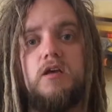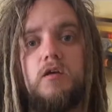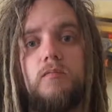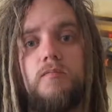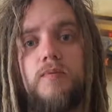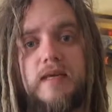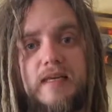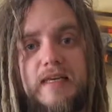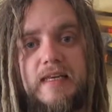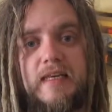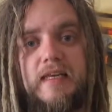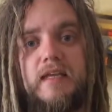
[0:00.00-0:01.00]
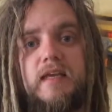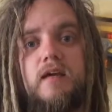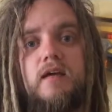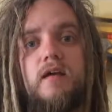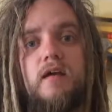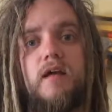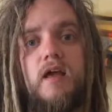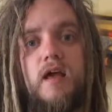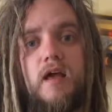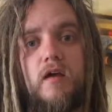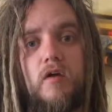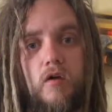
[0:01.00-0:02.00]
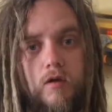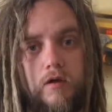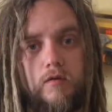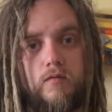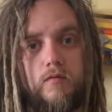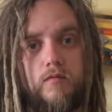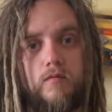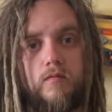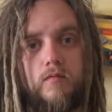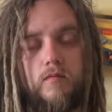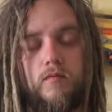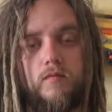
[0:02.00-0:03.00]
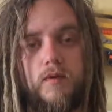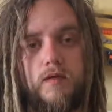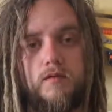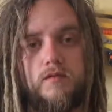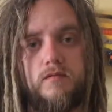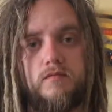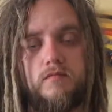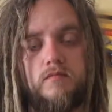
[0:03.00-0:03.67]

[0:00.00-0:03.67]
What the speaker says: completely hollow because